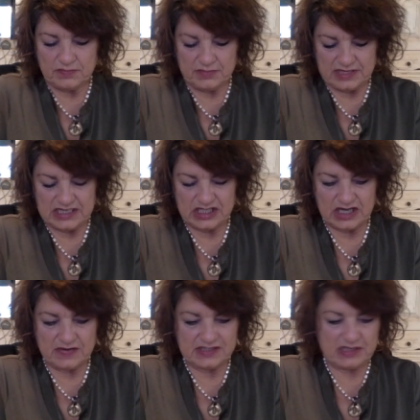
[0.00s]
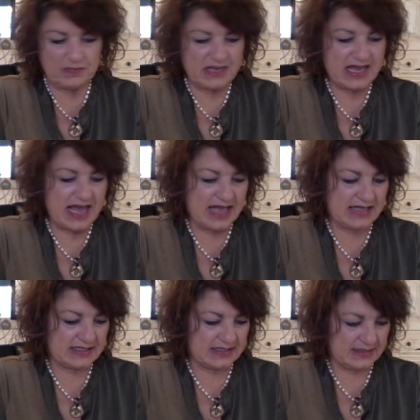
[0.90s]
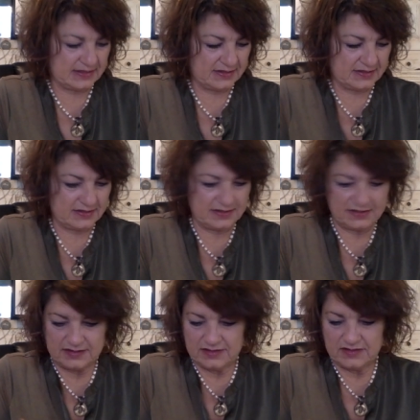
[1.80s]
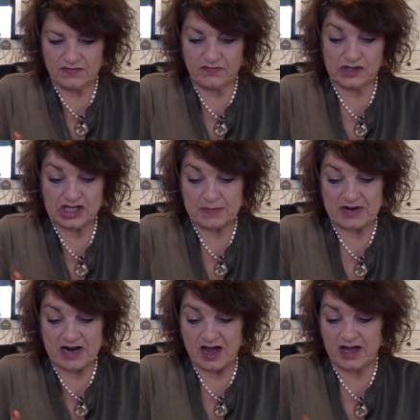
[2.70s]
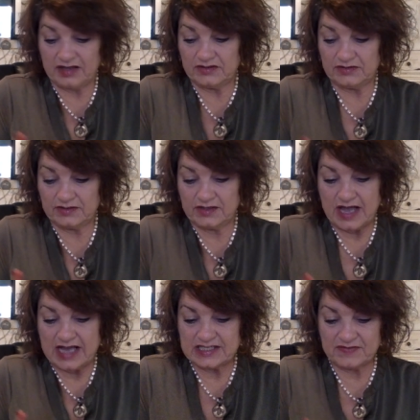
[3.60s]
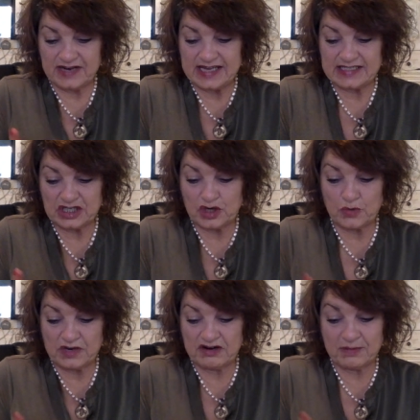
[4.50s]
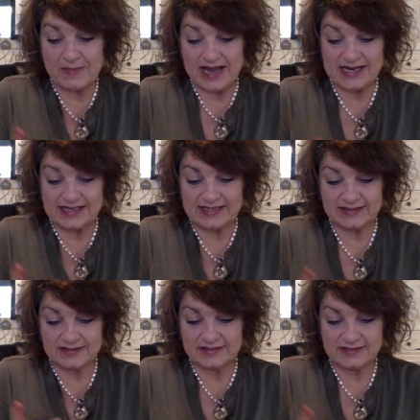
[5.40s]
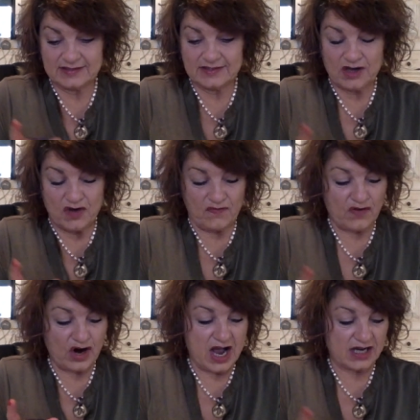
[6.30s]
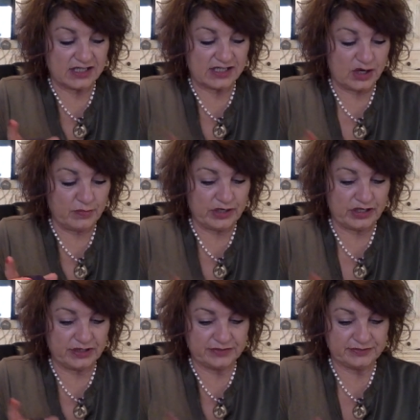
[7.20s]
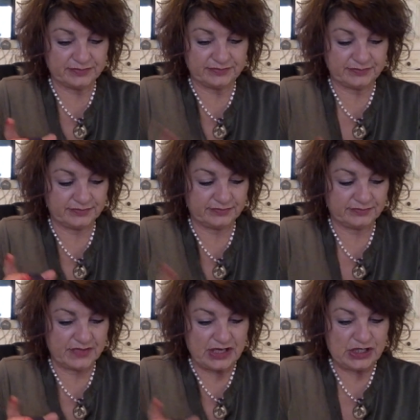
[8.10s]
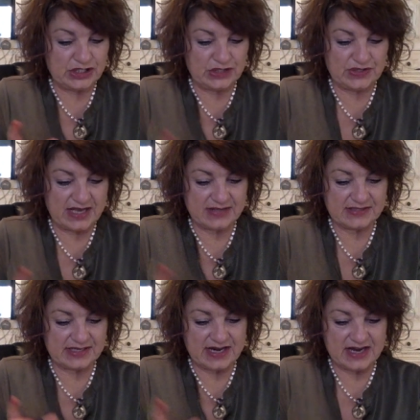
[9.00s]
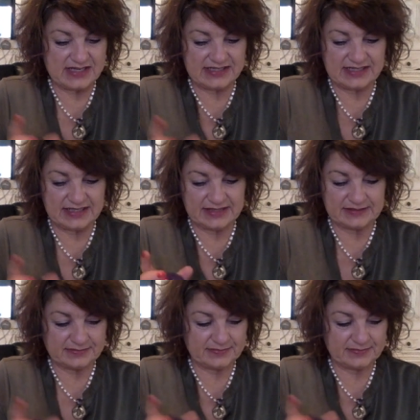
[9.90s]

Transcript: Please show us the P S for Gemini as it relates to career and money for October two thousand nineteen.